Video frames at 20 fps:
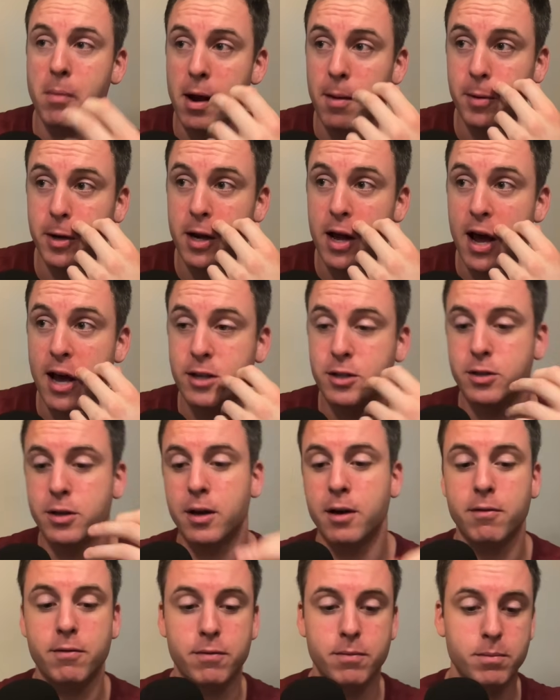I mean, as
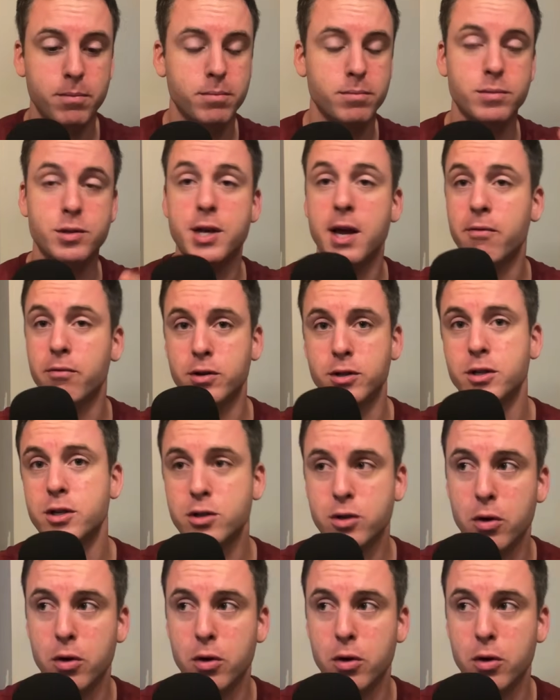a San Francisco